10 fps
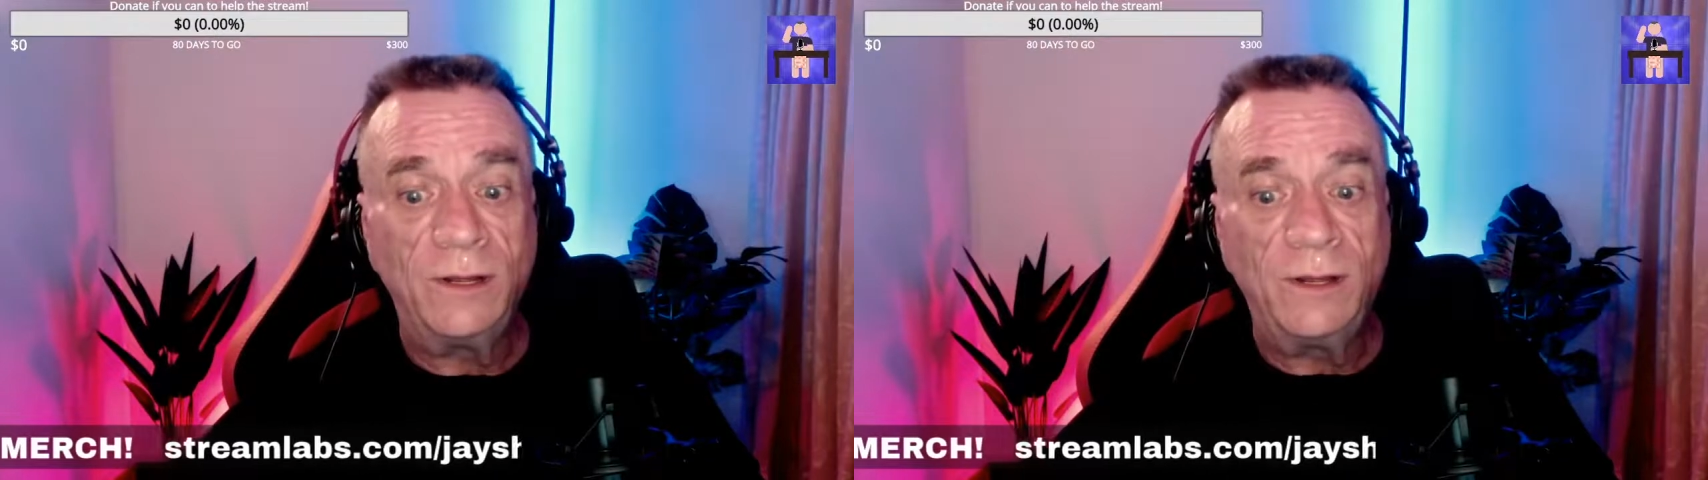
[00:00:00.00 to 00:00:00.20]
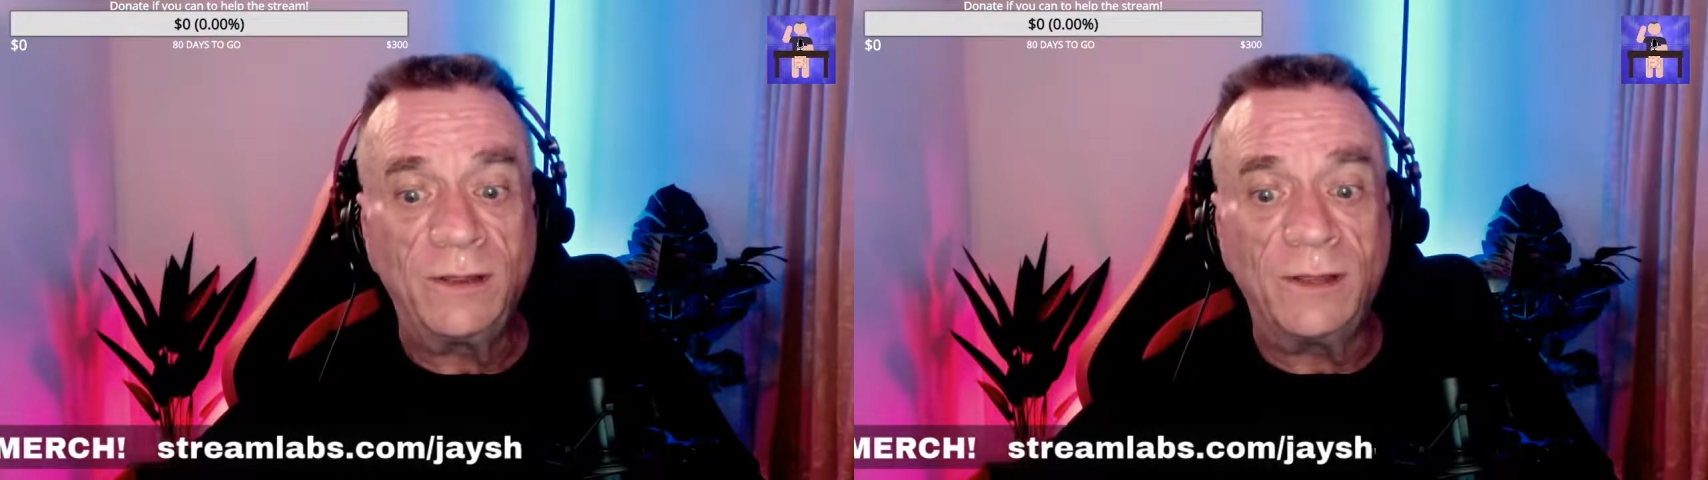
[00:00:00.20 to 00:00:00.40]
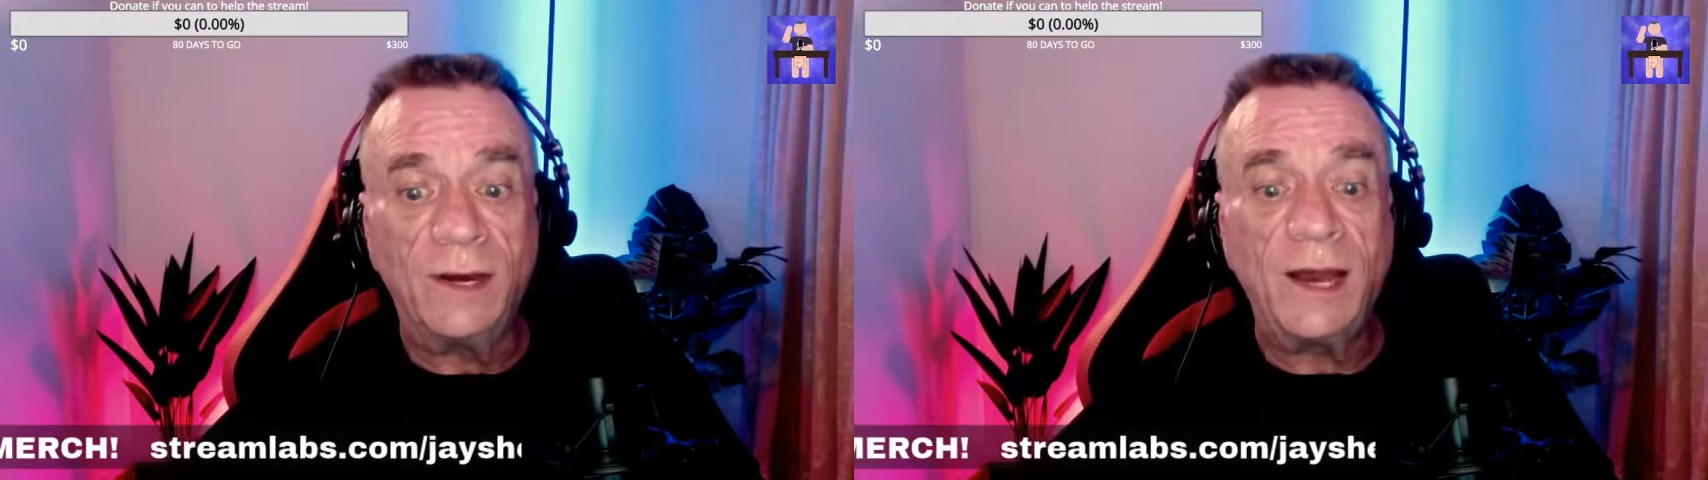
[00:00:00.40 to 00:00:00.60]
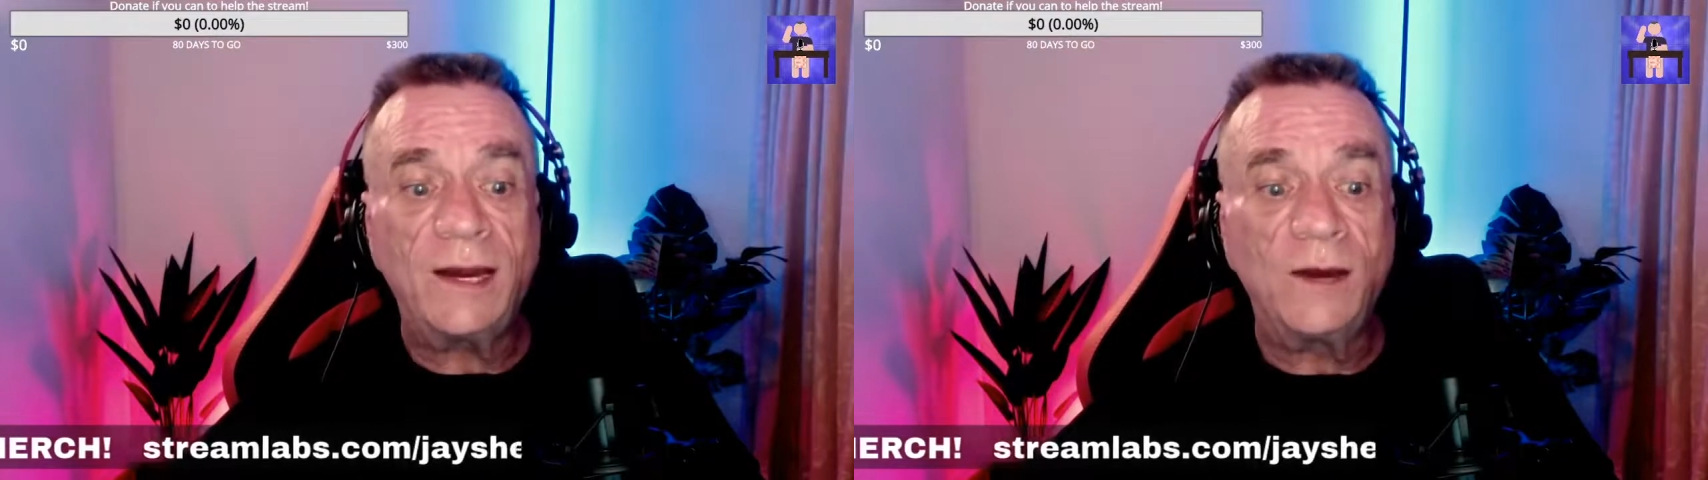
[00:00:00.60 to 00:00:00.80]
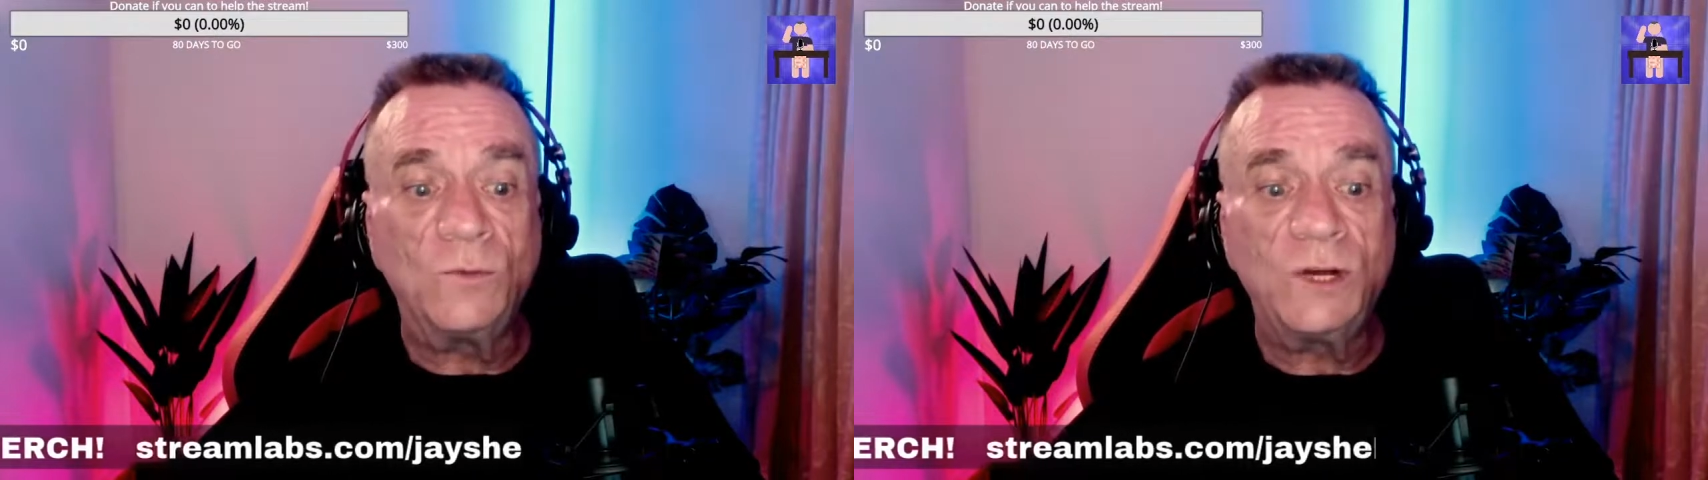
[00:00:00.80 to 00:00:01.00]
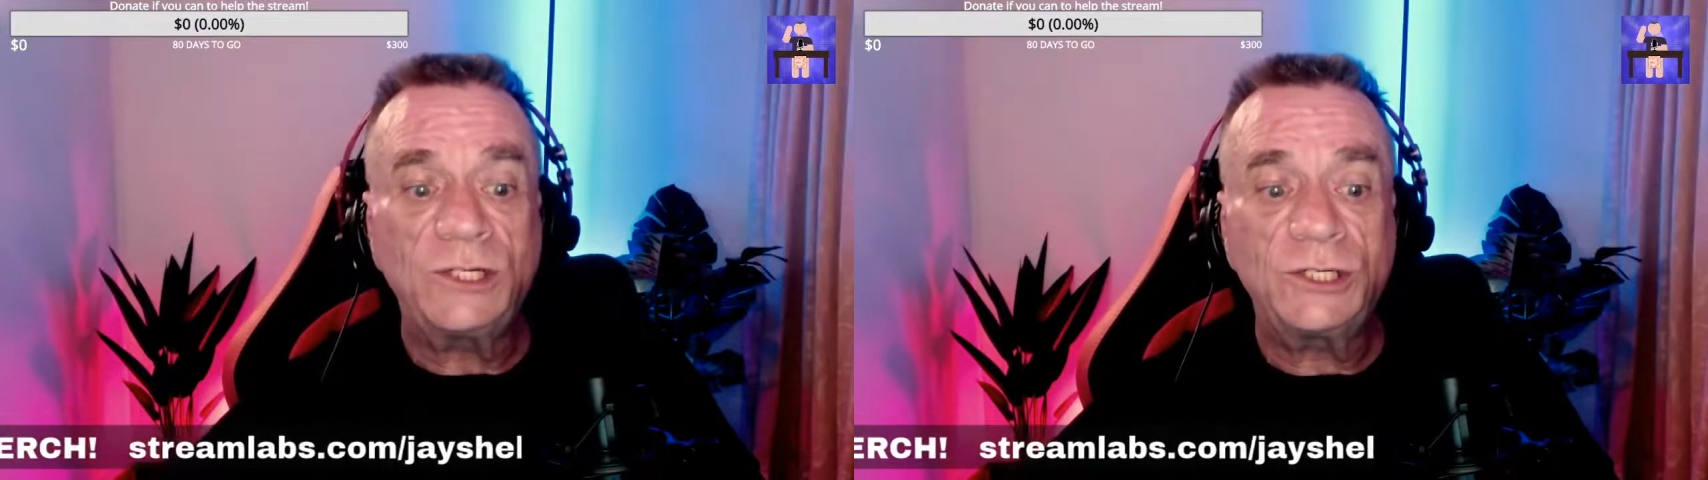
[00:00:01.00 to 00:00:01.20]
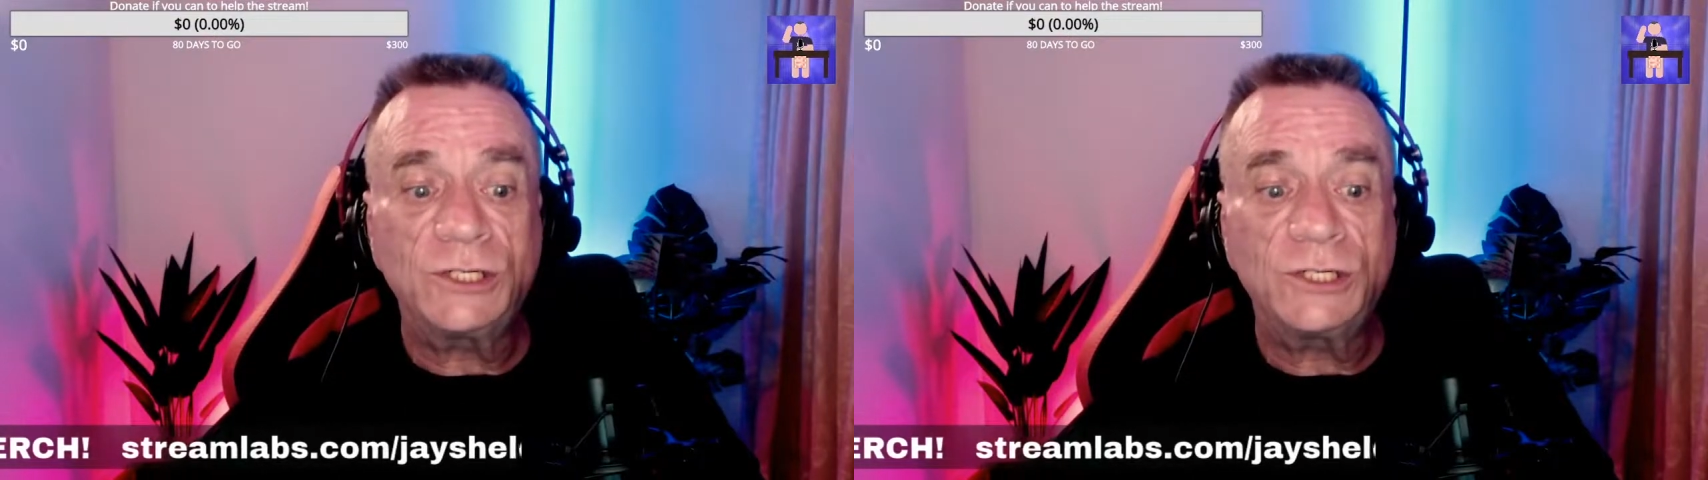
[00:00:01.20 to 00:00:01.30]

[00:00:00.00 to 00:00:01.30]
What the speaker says: the night on which